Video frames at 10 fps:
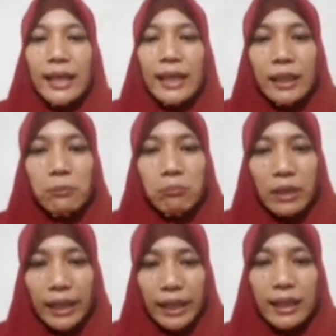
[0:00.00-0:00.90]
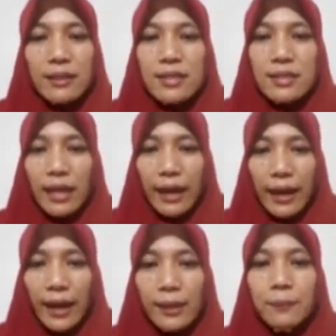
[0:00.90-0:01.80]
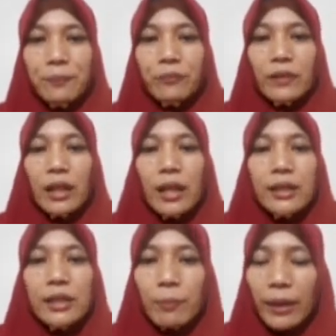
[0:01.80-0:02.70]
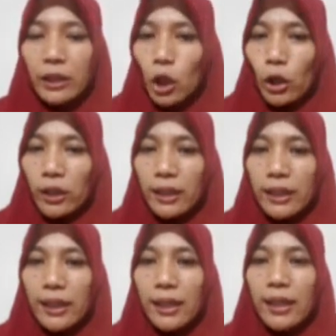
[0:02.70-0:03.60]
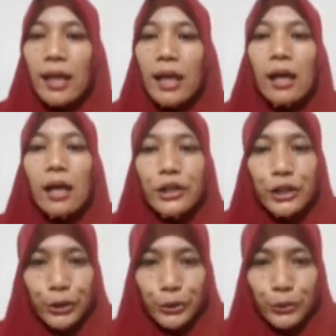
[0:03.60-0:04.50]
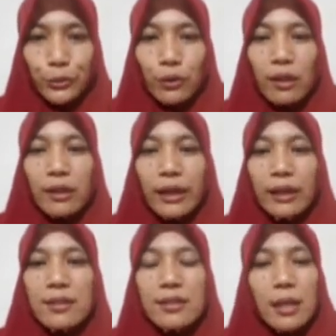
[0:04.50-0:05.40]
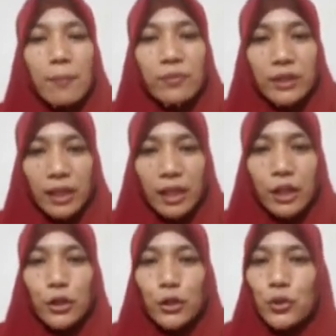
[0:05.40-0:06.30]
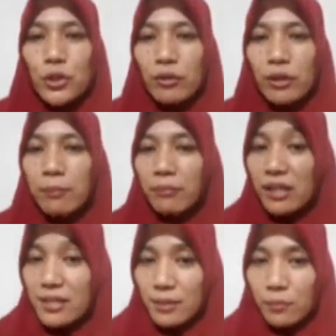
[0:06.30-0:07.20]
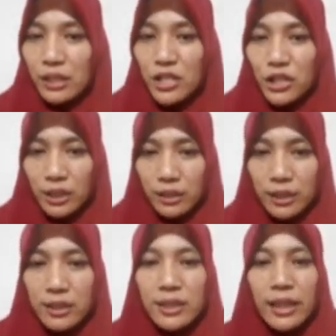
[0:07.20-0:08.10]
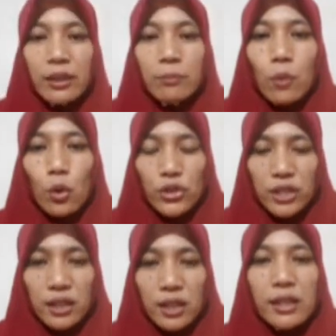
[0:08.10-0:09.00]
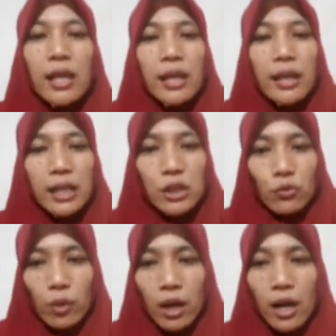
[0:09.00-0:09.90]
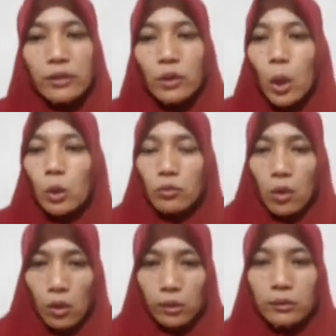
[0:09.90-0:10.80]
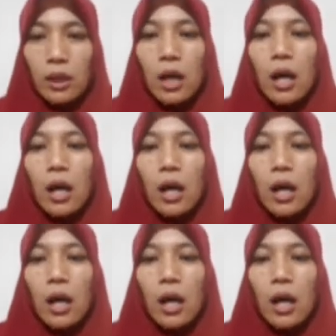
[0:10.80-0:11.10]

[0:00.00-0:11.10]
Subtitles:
It means that debate only argue that something usually mentioned in the motion is right or wrong,